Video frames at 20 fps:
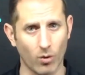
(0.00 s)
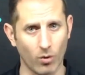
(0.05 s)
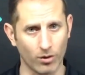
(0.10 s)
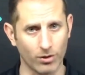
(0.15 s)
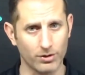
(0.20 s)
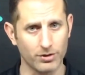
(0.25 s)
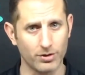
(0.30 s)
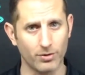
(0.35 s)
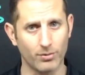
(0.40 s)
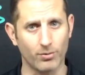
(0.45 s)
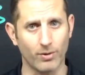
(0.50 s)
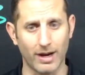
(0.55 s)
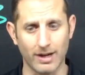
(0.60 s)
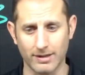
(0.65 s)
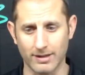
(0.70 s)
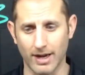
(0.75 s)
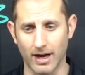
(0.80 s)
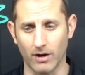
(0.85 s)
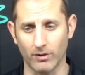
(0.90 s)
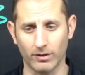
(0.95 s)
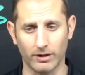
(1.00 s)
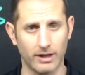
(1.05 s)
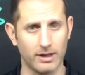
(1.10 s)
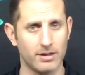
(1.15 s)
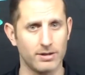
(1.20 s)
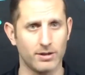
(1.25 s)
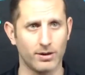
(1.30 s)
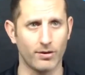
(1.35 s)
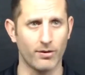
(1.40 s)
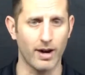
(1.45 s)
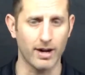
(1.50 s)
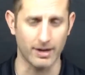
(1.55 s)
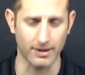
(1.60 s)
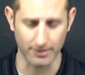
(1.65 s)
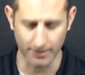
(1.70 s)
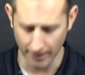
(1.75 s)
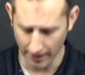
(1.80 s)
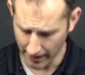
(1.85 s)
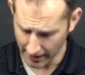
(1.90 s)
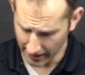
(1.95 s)
order to write down least to
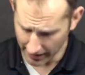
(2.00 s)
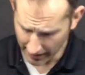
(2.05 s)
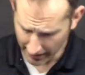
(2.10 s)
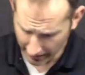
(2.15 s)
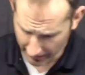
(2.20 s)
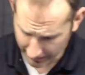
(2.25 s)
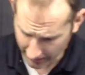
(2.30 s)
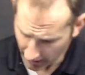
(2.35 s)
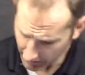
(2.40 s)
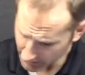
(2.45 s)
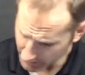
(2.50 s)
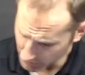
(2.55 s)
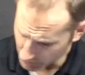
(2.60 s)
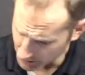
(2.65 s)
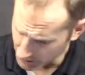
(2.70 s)
greatest. Now let's switch